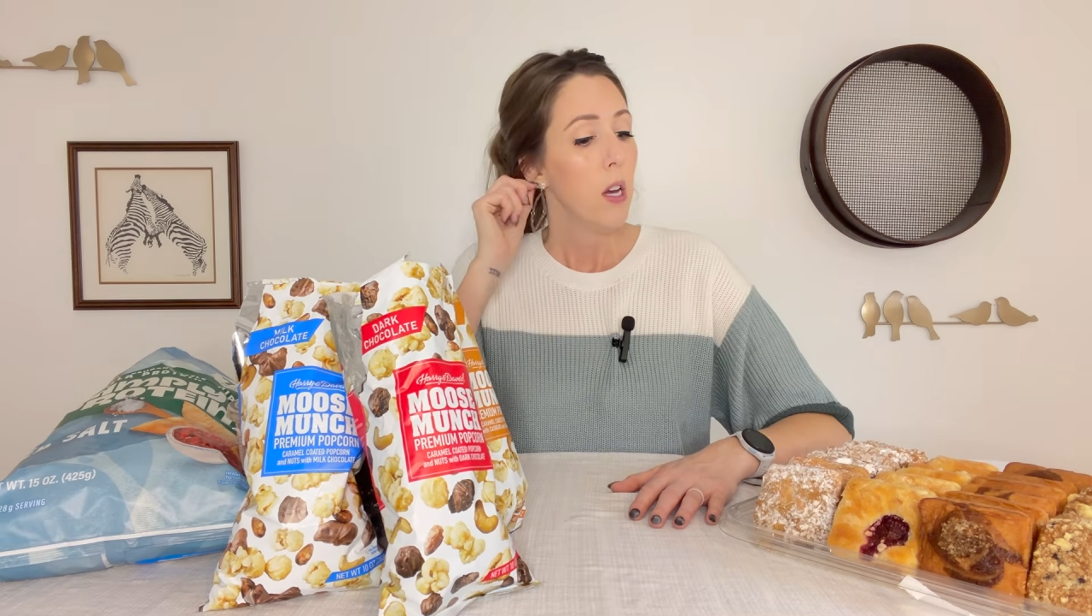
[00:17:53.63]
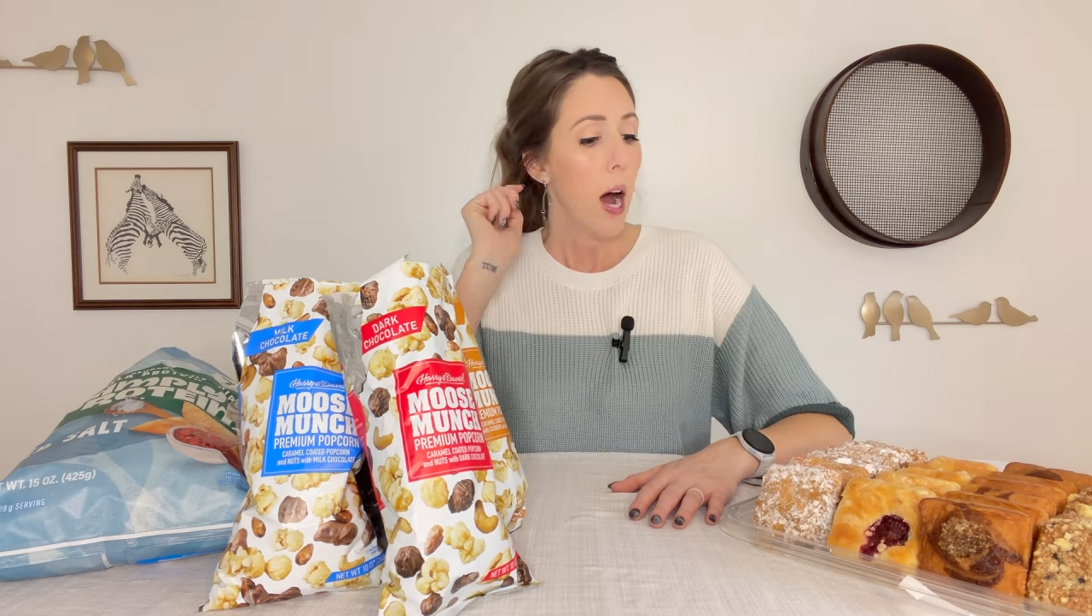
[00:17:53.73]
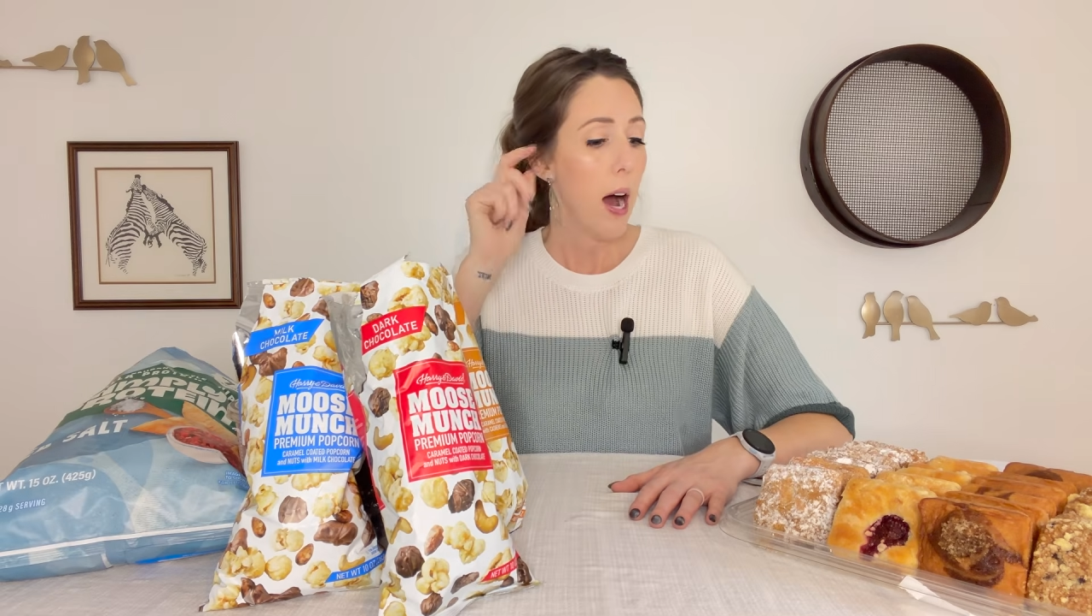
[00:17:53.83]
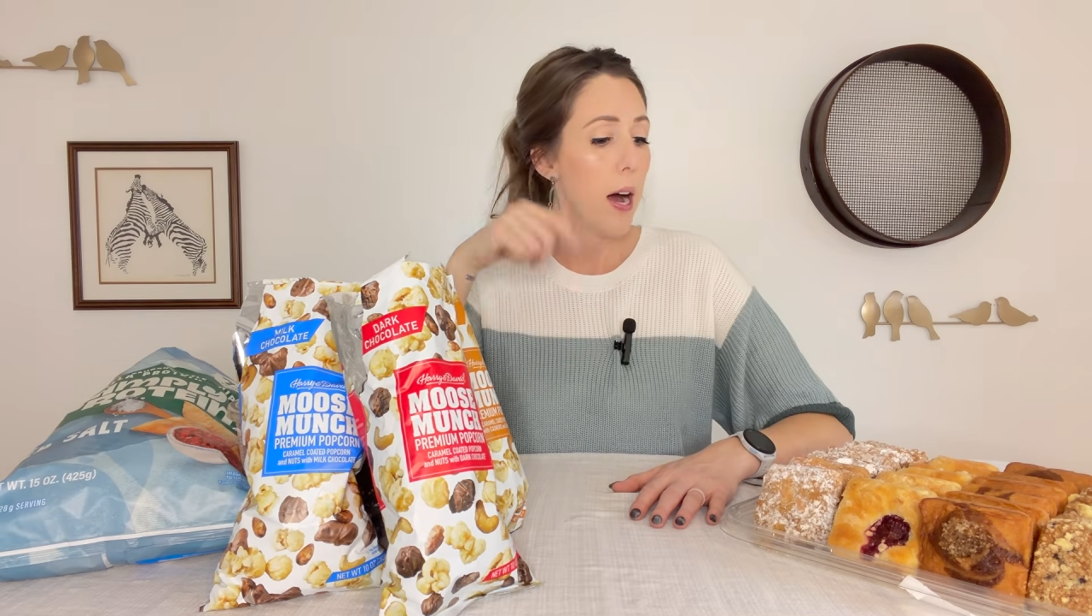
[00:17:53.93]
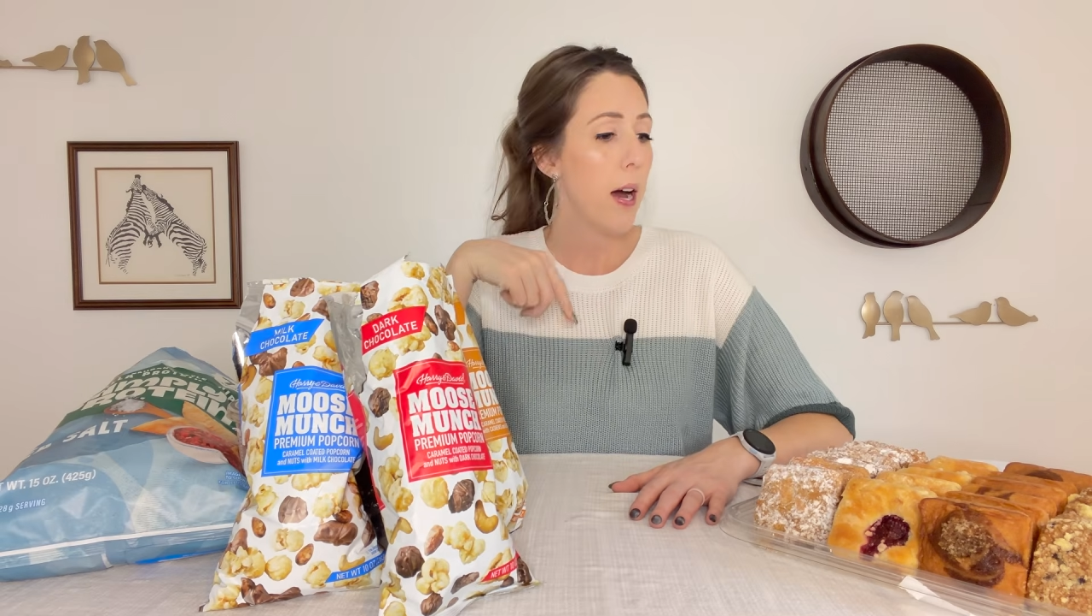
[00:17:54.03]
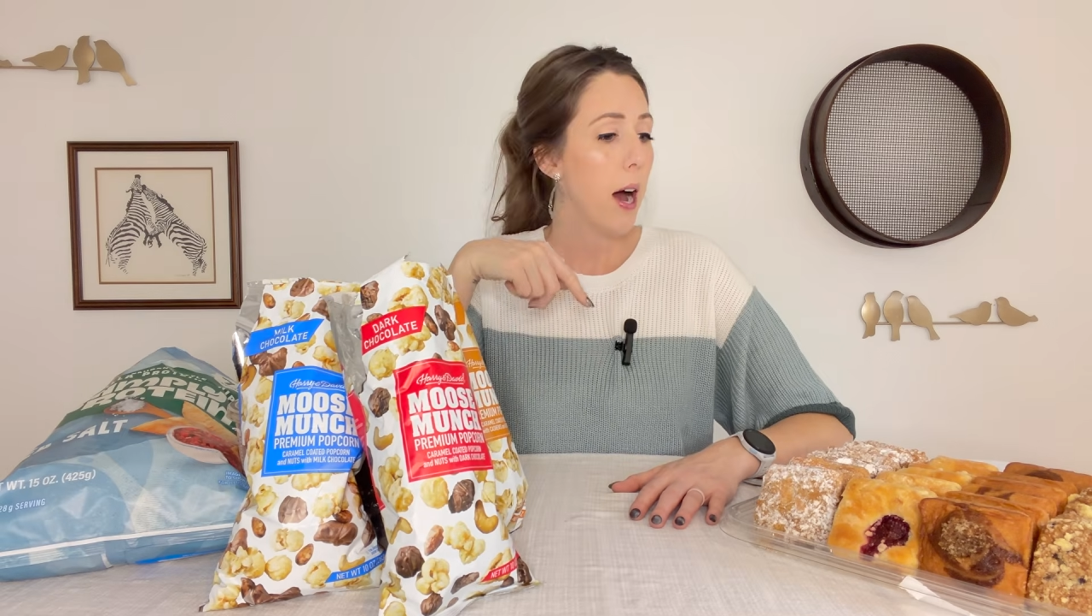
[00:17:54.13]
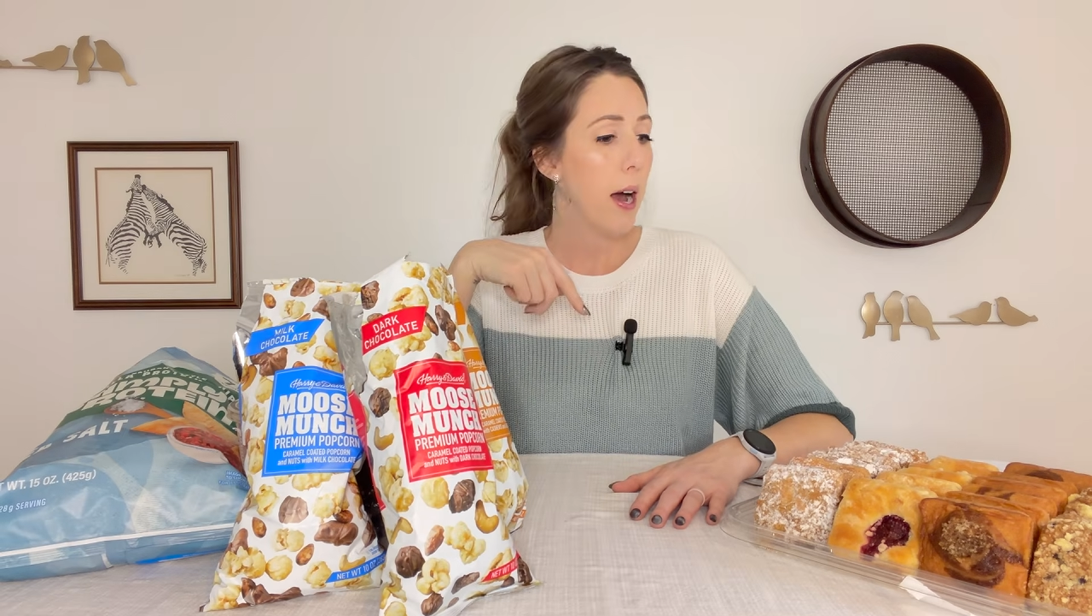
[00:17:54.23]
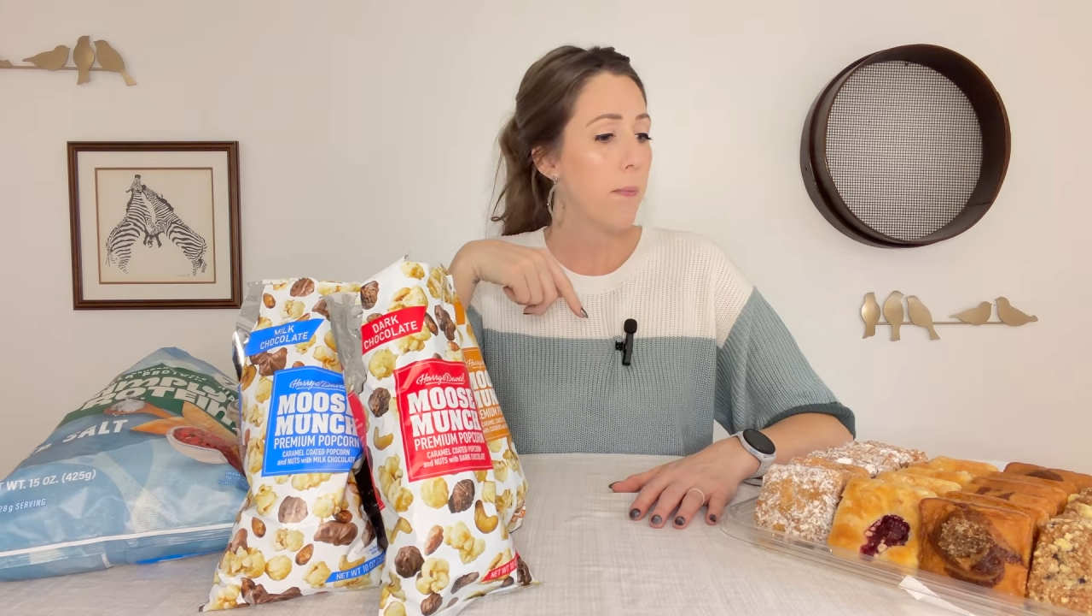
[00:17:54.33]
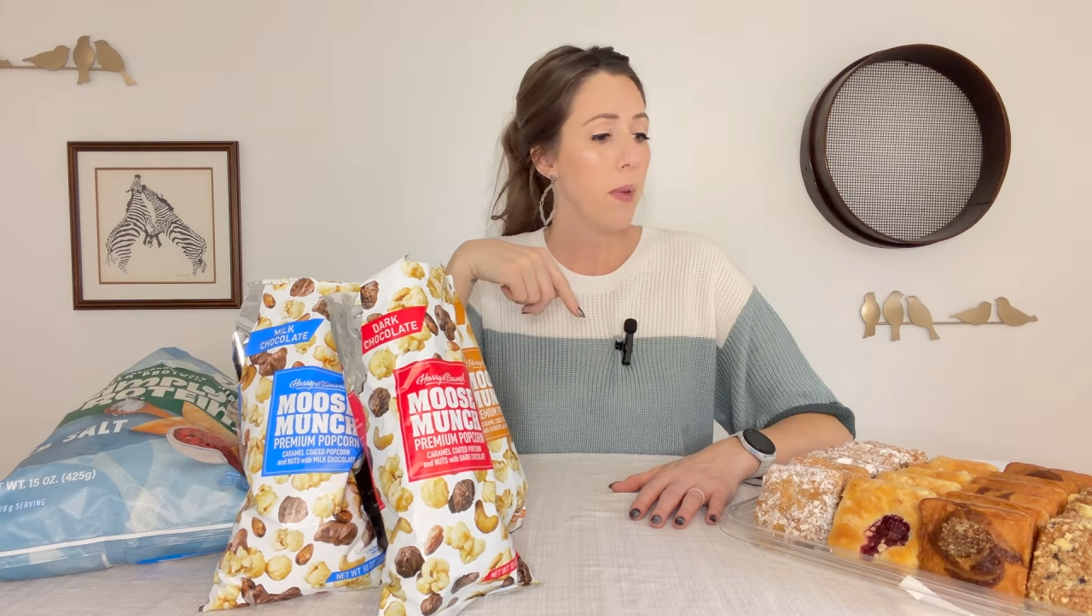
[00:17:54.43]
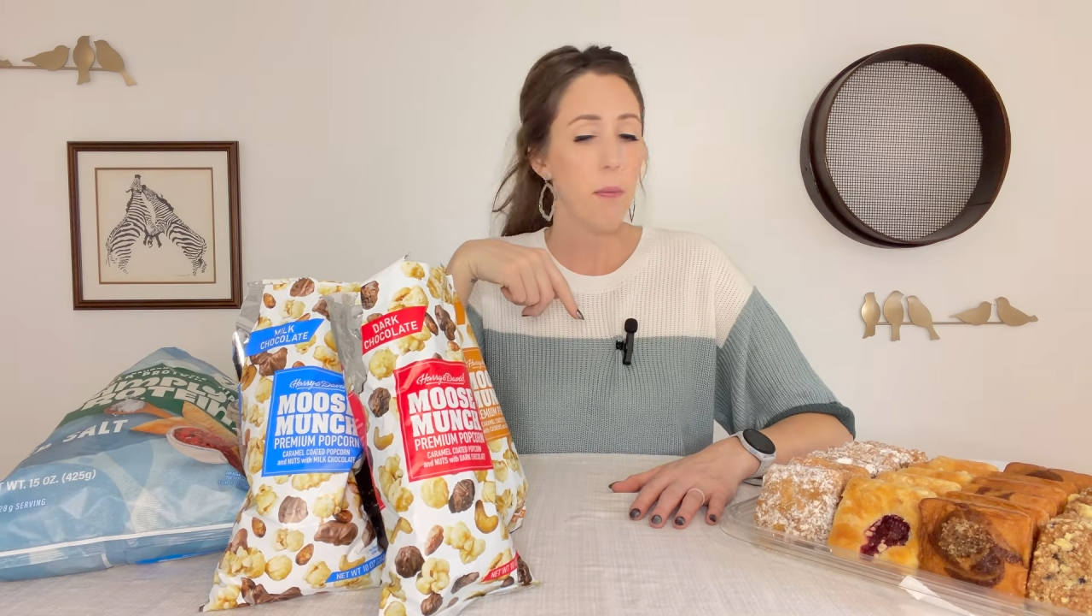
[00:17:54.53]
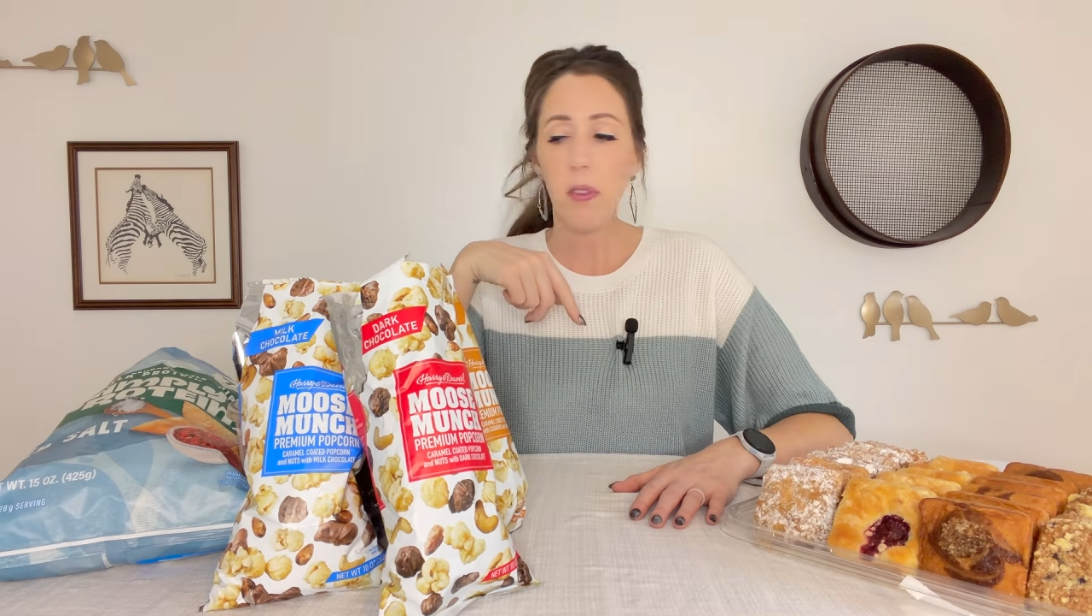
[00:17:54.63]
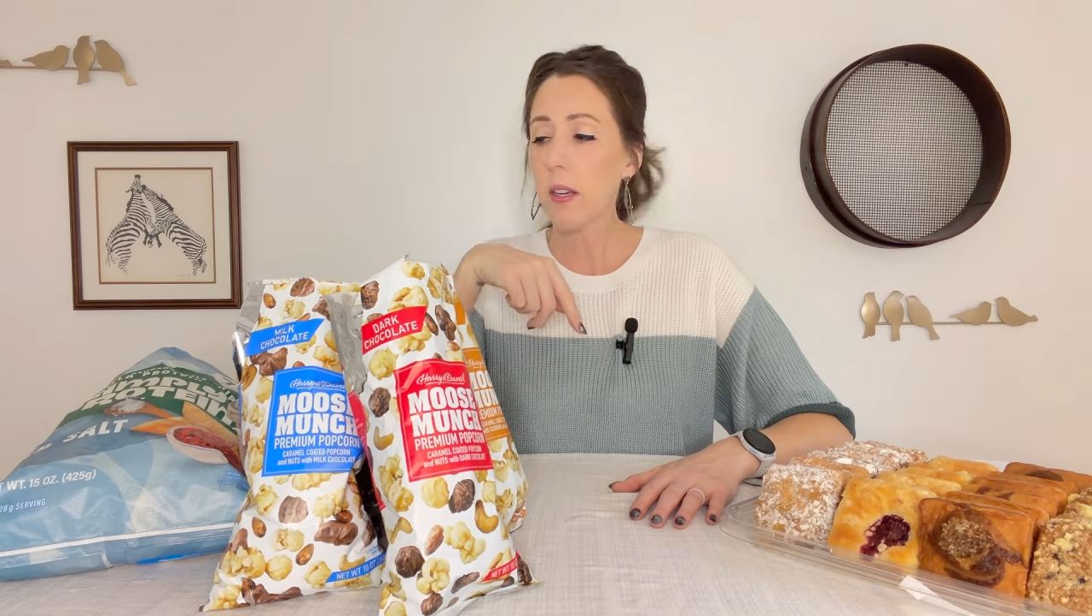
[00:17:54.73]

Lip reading: I'm